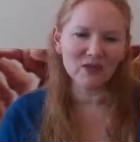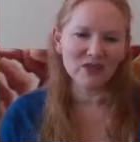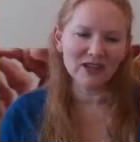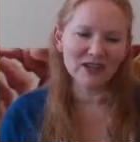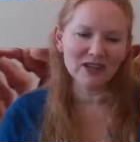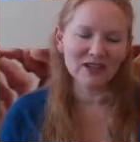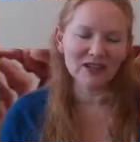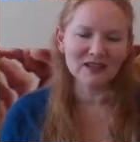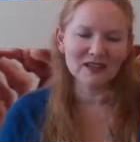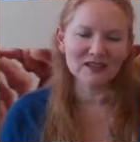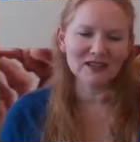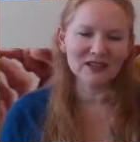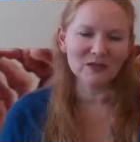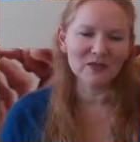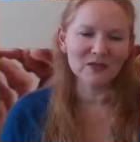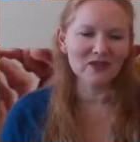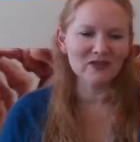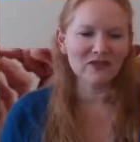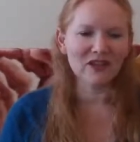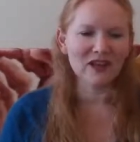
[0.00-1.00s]
really good. So
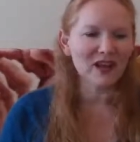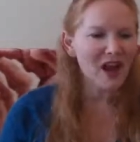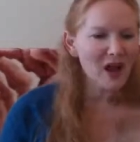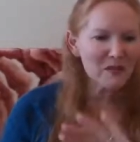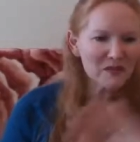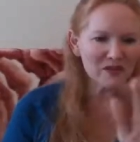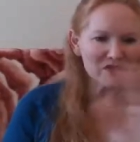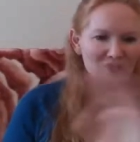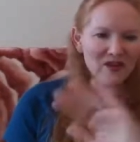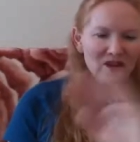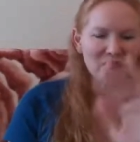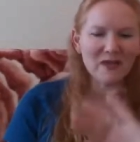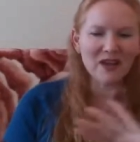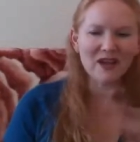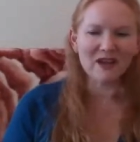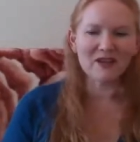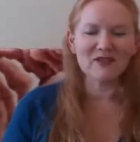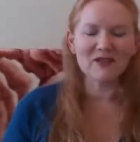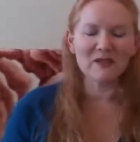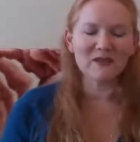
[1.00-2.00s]
when you're like, I'm sorry, I'm
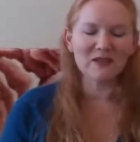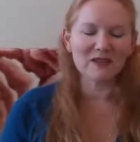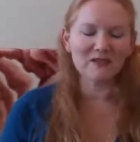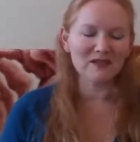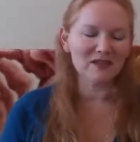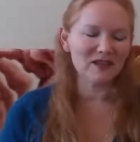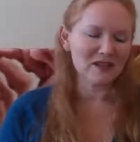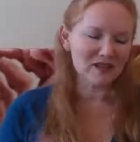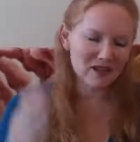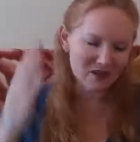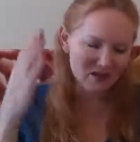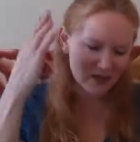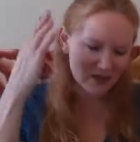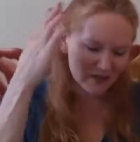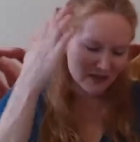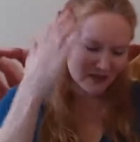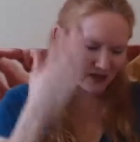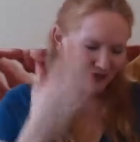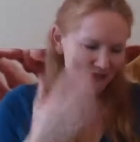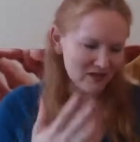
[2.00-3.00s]
not interrupting, I was like, no, I'm
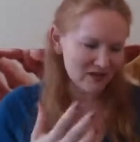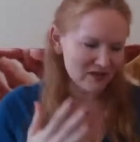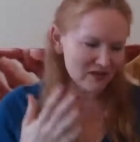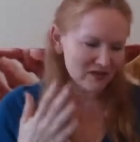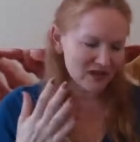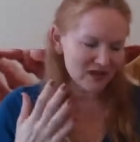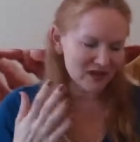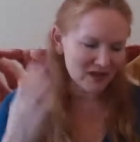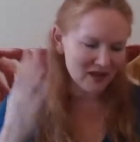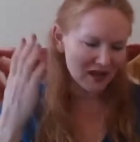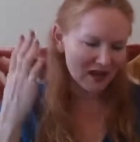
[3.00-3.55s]
just feeling it.